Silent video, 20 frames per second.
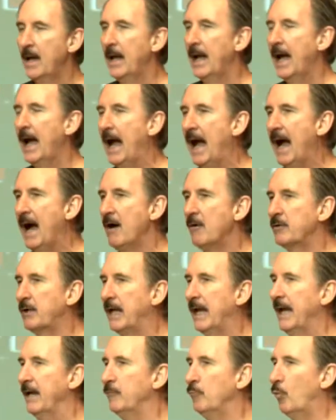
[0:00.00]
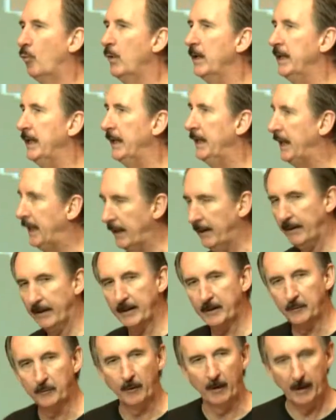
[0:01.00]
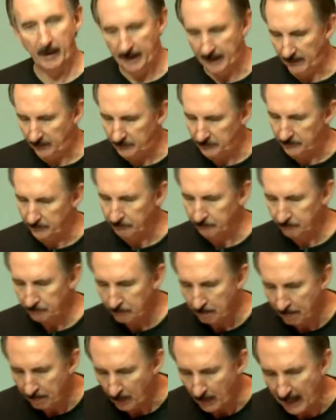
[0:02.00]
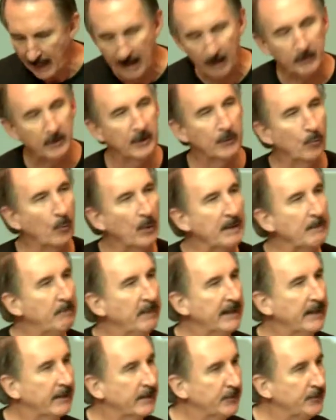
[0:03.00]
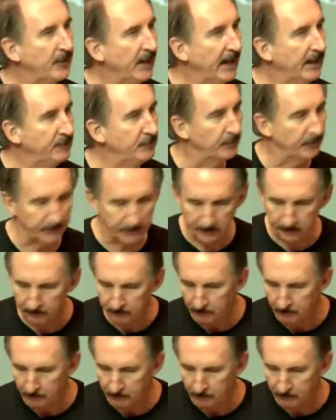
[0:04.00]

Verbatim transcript: How can we here at Grace, how can we be contagious?